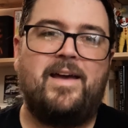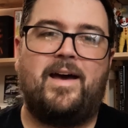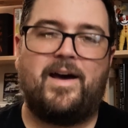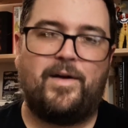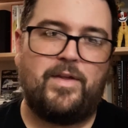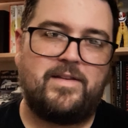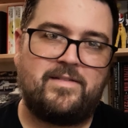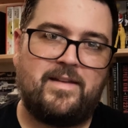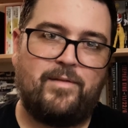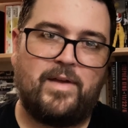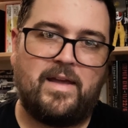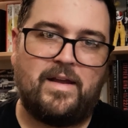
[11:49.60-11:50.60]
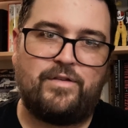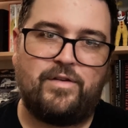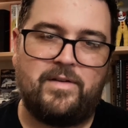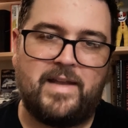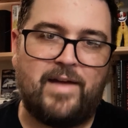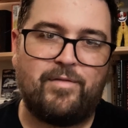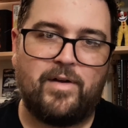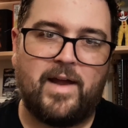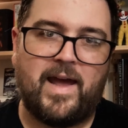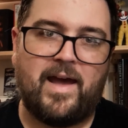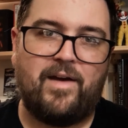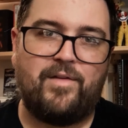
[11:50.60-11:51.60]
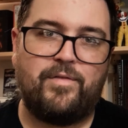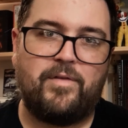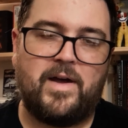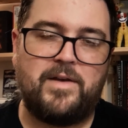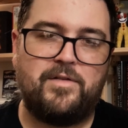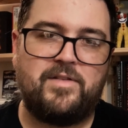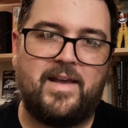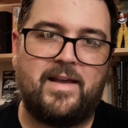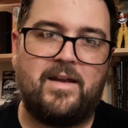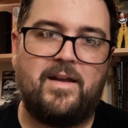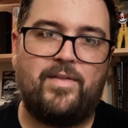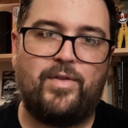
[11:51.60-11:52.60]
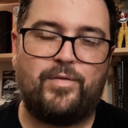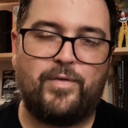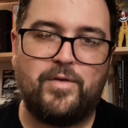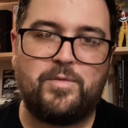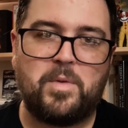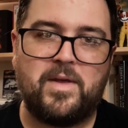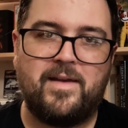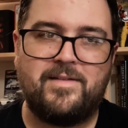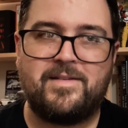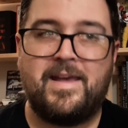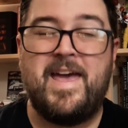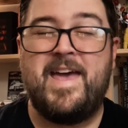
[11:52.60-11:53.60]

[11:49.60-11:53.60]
that Stephen King should never have undertaken in the first place,